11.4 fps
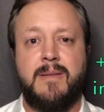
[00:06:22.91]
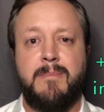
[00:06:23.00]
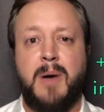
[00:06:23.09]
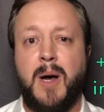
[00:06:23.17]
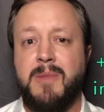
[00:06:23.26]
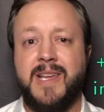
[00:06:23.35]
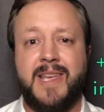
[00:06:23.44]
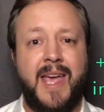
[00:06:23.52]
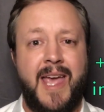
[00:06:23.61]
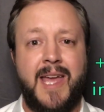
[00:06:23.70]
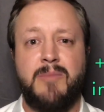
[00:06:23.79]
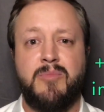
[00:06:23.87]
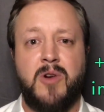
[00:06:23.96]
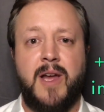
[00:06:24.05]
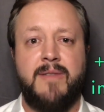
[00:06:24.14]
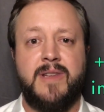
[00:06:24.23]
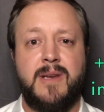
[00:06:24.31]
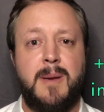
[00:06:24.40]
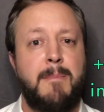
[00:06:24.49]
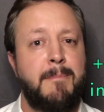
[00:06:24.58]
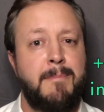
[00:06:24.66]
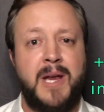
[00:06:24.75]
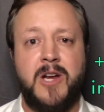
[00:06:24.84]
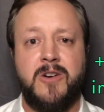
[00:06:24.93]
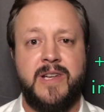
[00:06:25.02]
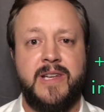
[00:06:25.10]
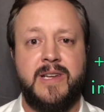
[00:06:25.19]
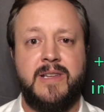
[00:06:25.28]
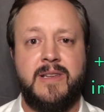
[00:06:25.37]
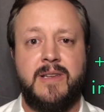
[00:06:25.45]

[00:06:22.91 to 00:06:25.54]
public and private, period.